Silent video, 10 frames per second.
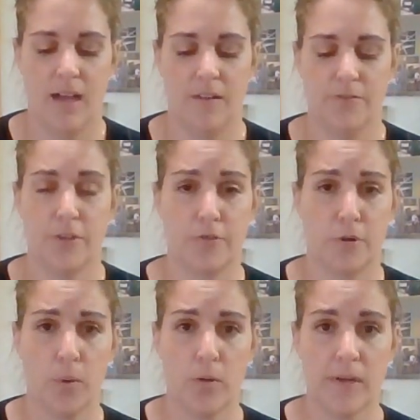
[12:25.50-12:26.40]
for the
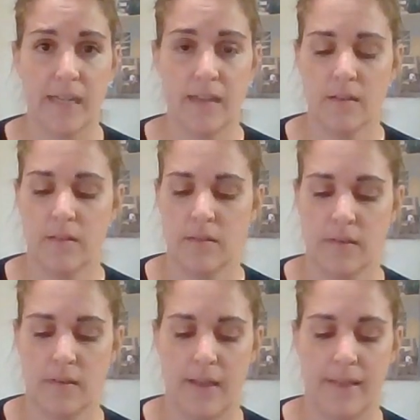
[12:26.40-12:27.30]
reporting,
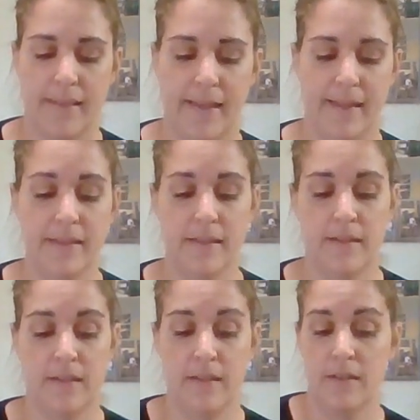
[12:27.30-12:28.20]
and then
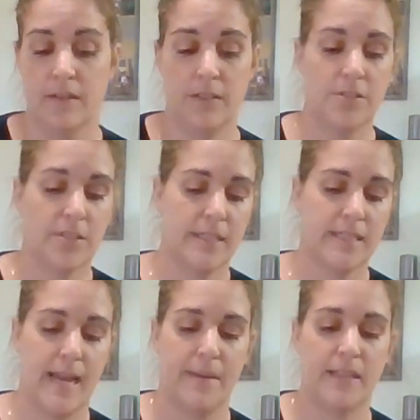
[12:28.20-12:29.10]
you start
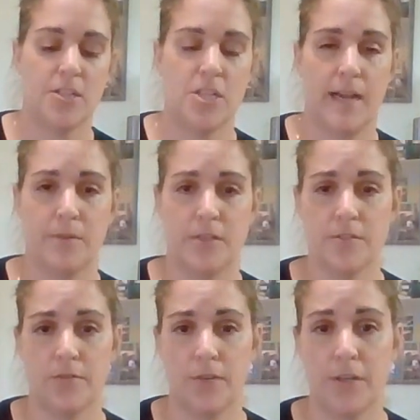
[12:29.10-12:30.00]
tabbing the chapters
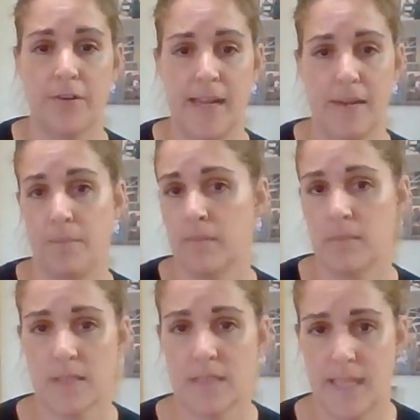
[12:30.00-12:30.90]
for your aim
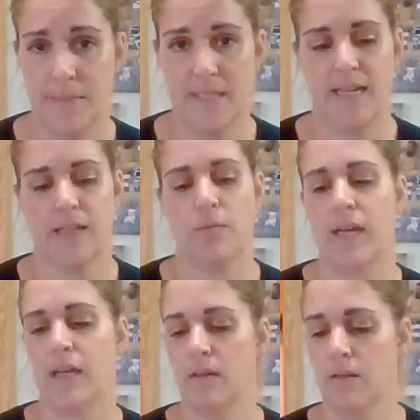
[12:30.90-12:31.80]
the same exact
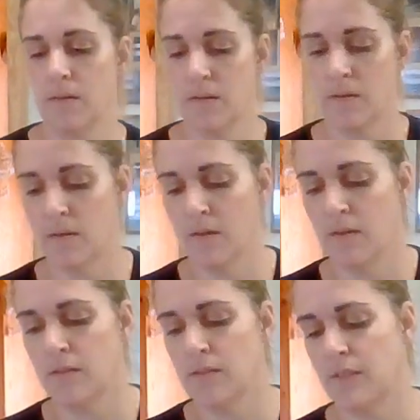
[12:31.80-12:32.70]
way.
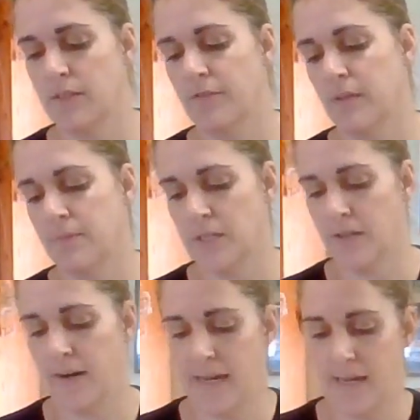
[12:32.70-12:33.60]
So you flip to
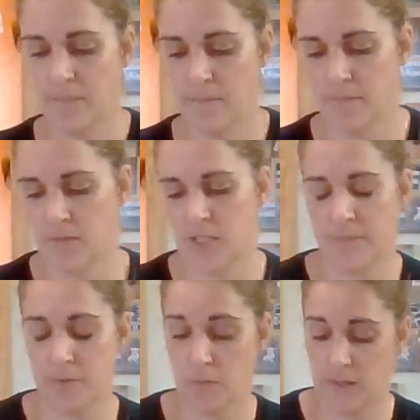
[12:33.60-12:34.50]
your aim.
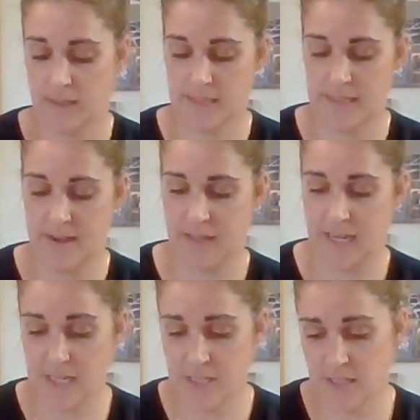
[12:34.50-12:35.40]
Chapter 1 is
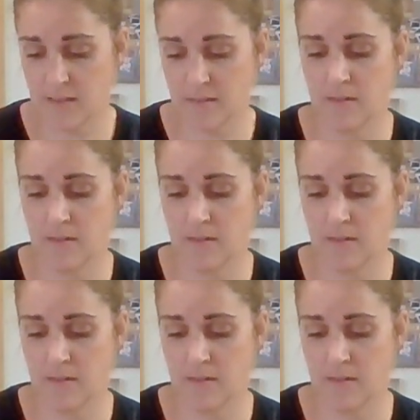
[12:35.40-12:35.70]
navigation.